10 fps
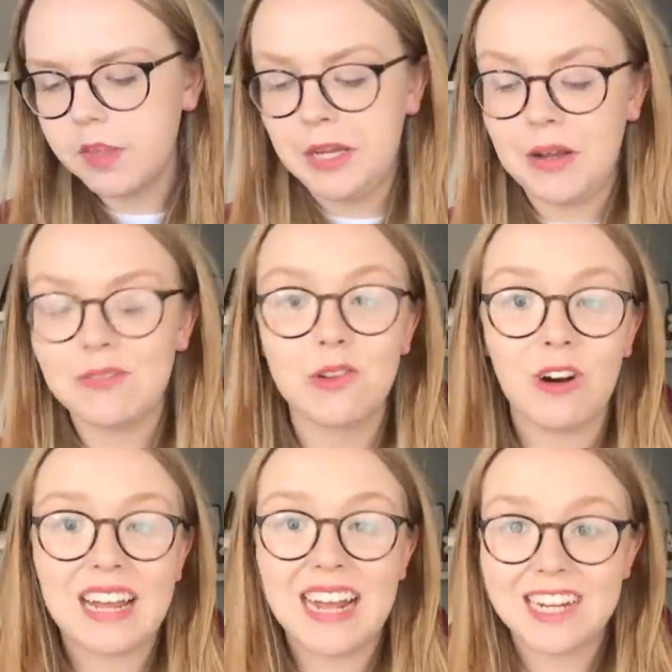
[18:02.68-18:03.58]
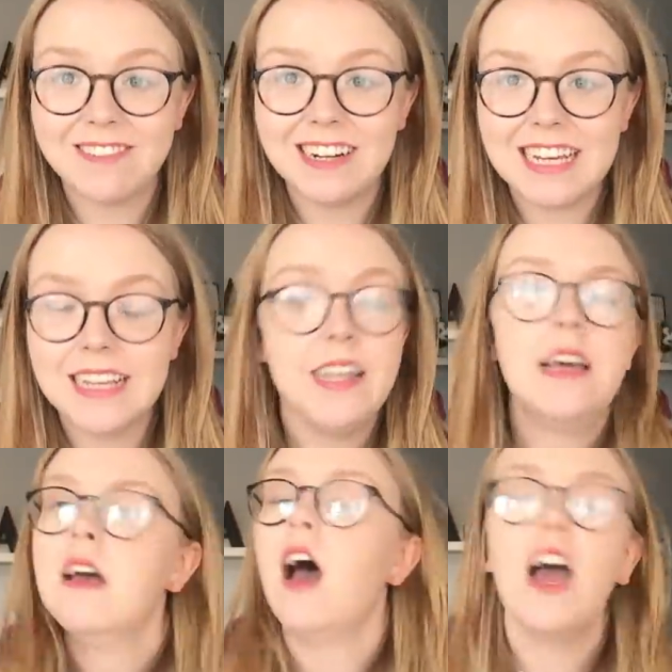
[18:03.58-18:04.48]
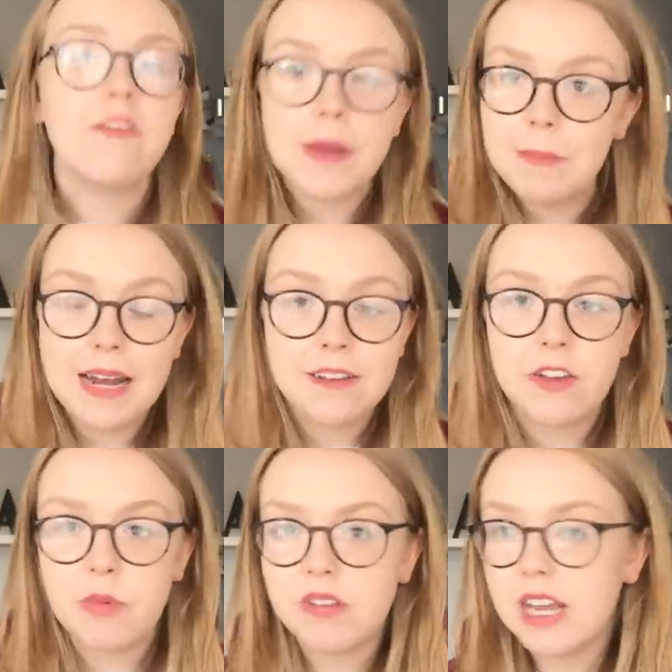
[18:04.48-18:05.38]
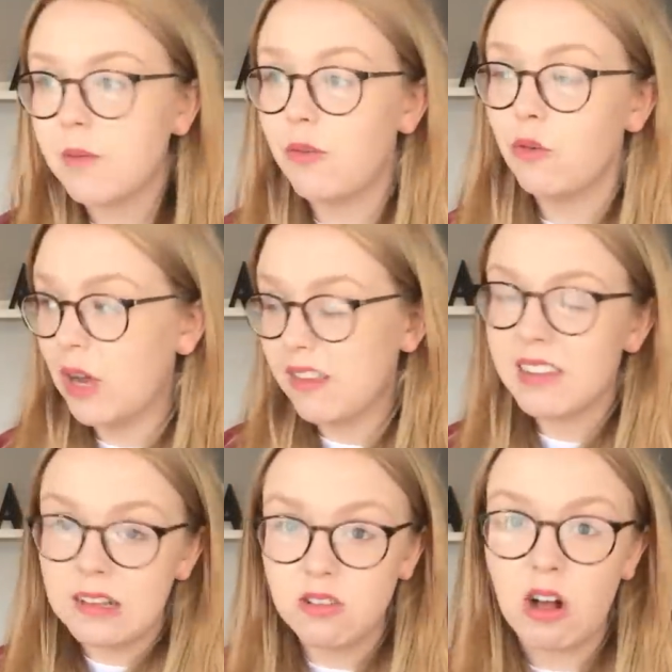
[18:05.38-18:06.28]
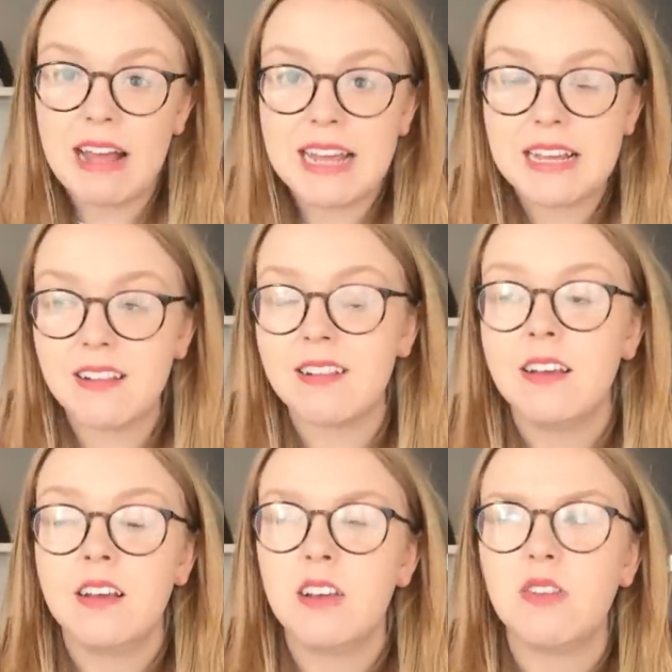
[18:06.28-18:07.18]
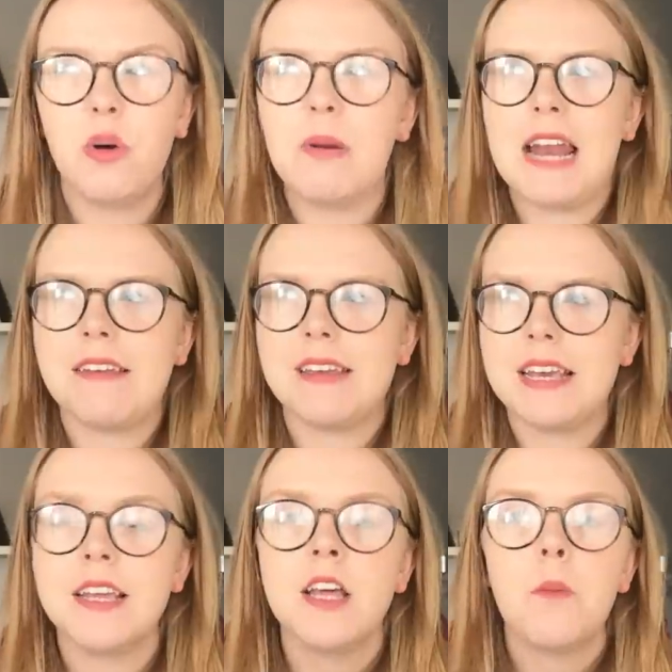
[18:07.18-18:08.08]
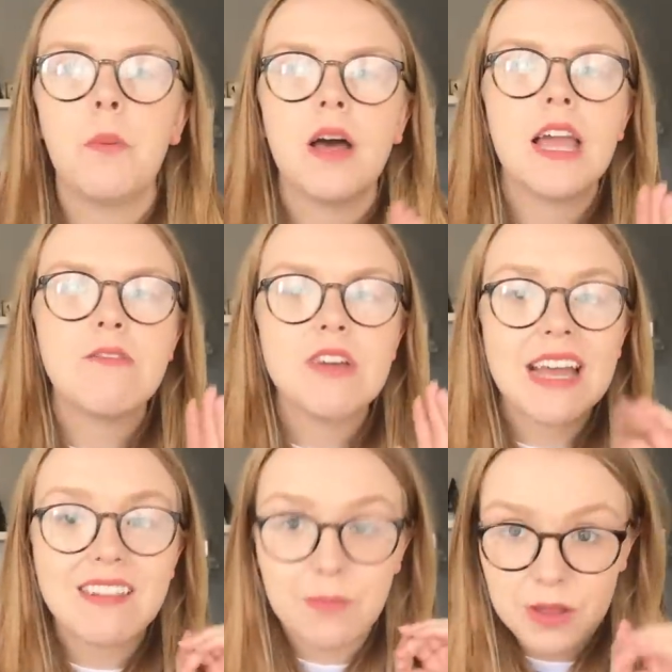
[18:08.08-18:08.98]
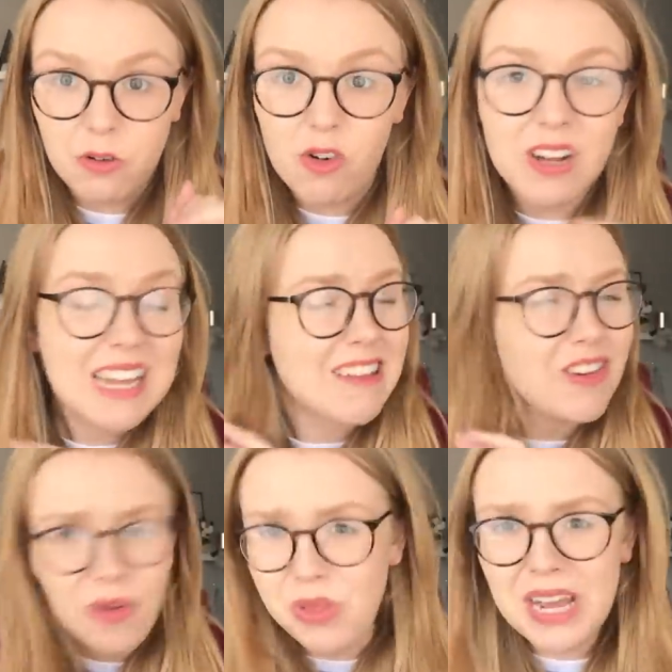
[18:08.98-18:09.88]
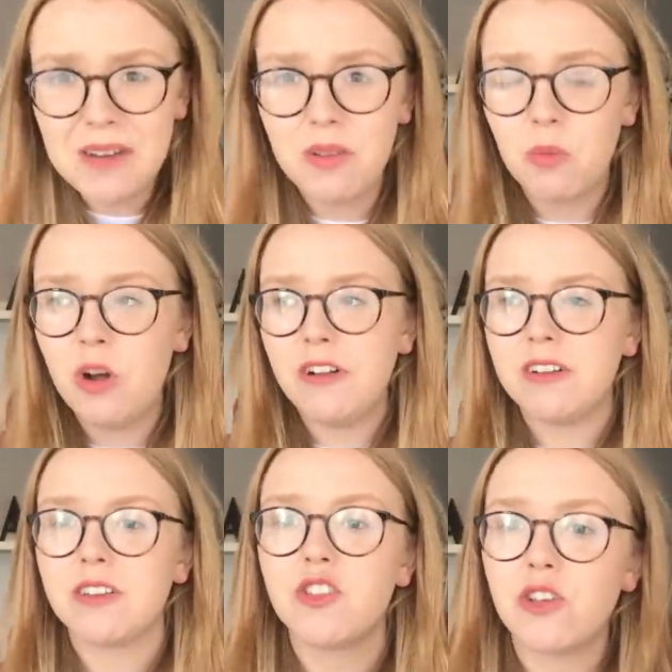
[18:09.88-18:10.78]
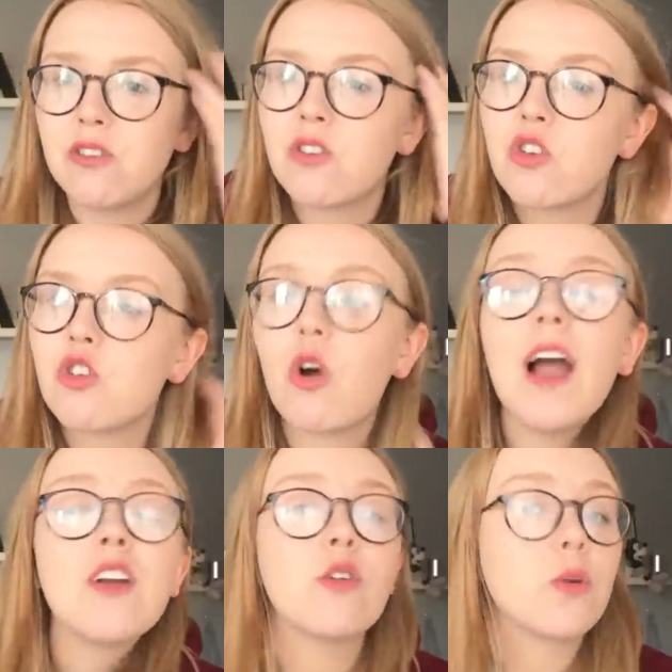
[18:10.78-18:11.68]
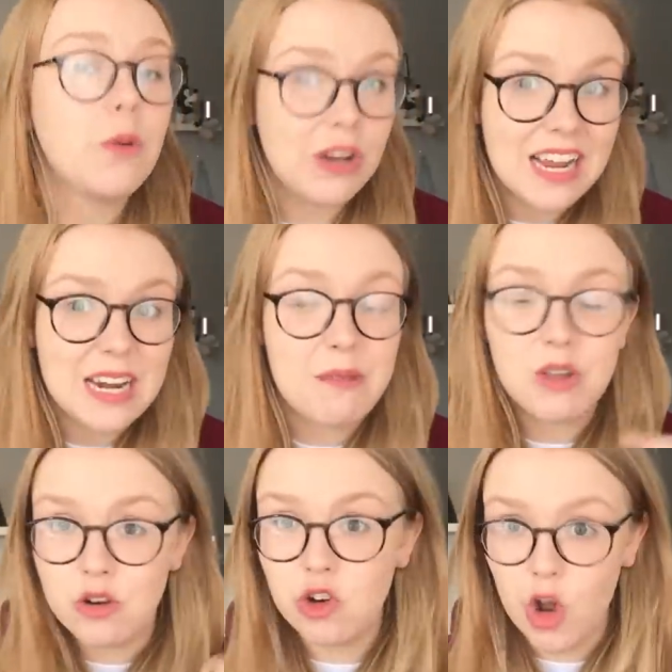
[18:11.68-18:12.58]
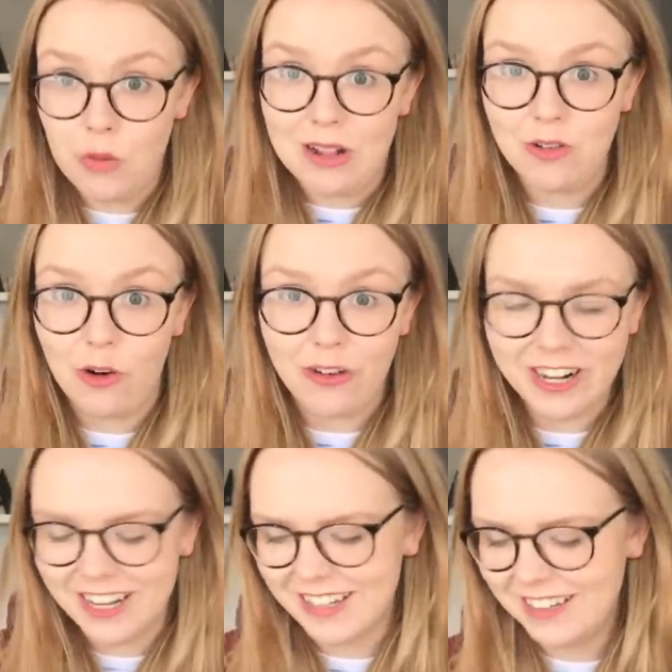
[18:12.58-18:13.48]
You have to write accurately. I've made plenty of mistakes before and still got A's. Not plenty, but if you get something wrong, it's not the end of the world. Just try not to put it in if you know it's wrong.